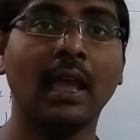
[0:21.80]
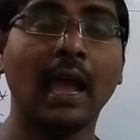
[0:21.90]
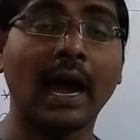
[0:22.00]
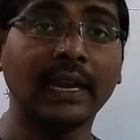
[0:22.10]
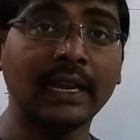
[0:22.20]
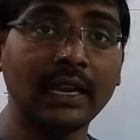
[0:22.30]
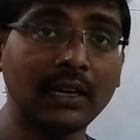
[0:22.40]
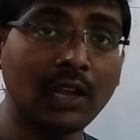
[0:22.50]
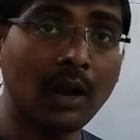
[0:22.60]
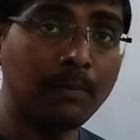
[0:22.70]
Under
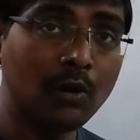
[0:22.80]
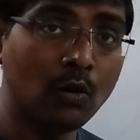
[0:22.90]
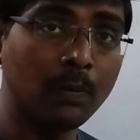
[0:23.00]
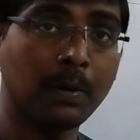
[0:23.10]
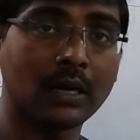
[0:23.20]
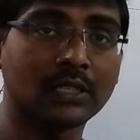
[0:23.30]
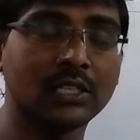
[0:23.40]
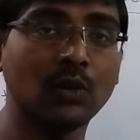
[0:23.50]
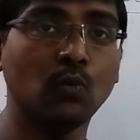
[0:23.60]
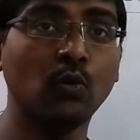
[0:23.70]
top-down parser,
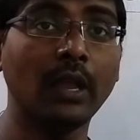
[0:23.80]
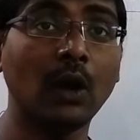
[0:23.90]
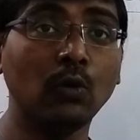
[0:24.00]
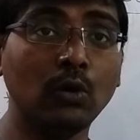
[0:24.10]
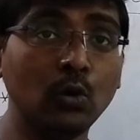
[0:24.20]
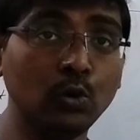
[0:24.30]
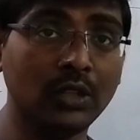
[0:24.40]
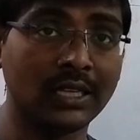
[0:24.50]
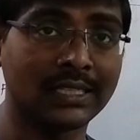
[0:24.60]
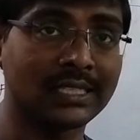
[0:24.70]
we have two
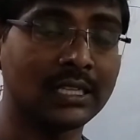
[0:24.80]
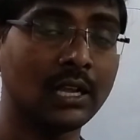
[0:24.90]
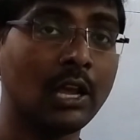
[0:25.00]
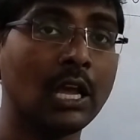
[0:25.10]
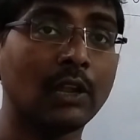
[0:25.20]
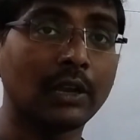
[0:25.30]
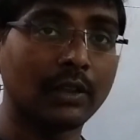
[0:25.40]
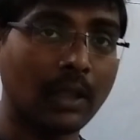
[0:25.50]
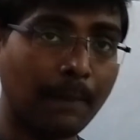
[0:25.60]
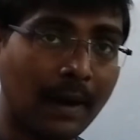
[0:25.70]
things. The
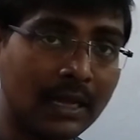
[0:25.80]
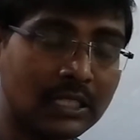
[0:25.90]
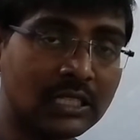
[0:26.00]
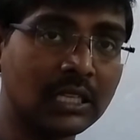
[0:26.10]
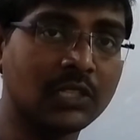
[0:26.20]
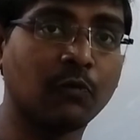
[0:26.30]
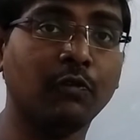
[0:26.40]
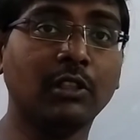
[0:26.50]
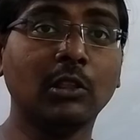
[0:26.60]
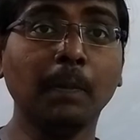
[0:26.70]
parsers with
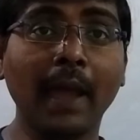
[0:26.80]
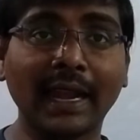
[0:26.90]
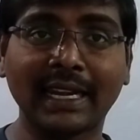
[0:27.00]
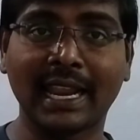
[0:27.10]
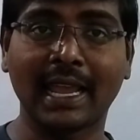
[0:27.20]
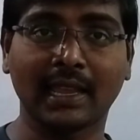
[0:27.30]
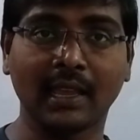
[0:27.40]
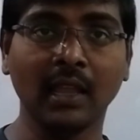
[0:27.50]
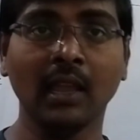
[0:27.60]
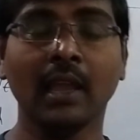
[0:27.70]

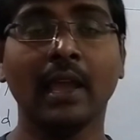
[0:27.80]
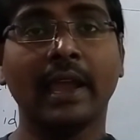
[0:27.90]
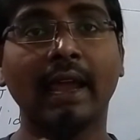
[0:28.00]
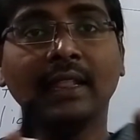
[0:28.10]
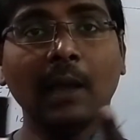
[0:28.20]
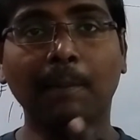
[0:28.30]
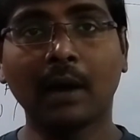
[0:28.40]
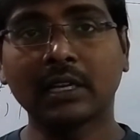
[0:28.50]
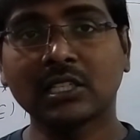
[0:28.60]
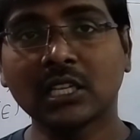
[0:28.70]
backtracking and the
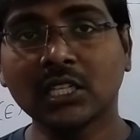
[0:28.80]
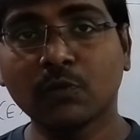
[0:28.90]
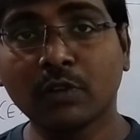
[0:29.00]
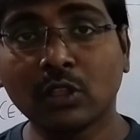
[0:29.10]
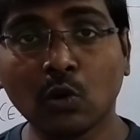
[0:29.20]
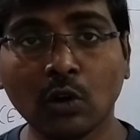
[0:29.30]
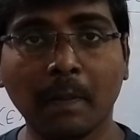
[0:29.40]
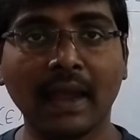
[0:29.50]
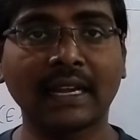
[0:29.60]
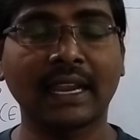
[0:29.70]
parsers without
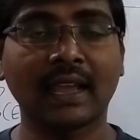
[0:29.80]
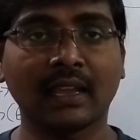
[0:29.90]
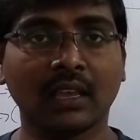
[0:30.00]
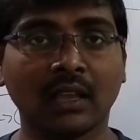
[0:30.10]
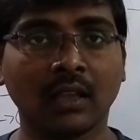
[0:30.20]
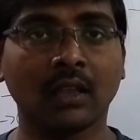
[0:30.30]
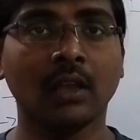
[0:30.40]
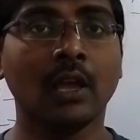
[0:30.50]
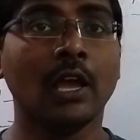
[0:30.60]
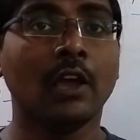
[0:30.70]
backtracking.
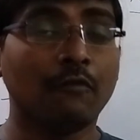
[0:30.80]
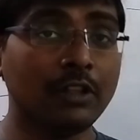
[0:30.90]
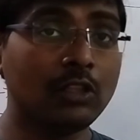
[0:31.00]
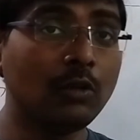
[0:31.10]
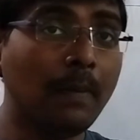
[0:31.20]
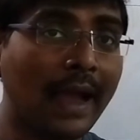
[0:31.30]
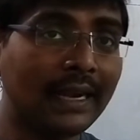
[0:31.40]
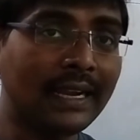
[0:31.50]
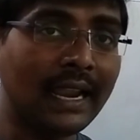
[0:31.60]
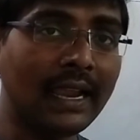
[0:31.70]
With
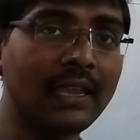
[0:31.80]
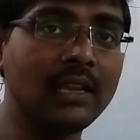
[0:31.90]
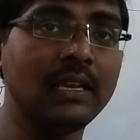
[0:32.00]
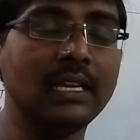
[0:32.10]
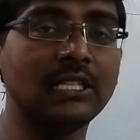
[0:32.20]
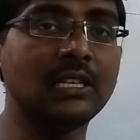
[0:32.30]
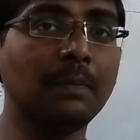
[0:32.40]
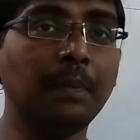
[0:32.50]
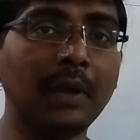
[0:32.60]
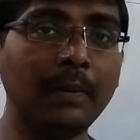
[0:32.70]
backtracking is
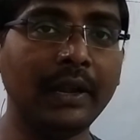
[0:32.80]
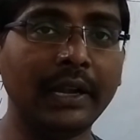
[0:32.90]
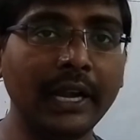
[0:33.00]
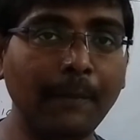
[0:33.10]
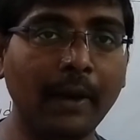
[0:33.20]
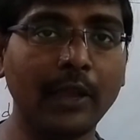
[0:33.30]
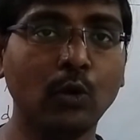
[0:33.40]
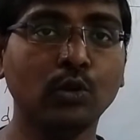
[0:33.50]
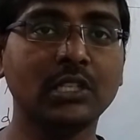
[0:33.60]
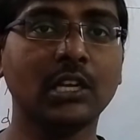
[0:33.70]
implemented by
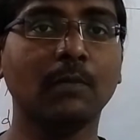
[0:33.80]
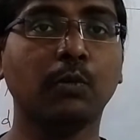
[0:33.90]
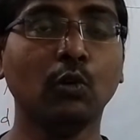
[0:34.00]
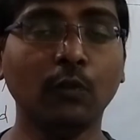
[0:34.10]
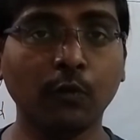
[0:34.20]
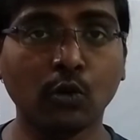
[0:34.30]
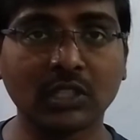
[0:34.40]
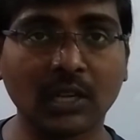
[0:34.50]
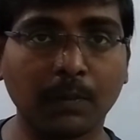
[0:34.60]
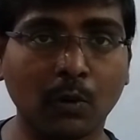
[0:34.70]
using brute force
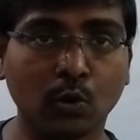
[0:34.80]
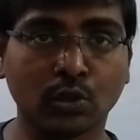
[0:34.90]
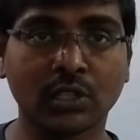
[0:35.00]
approach.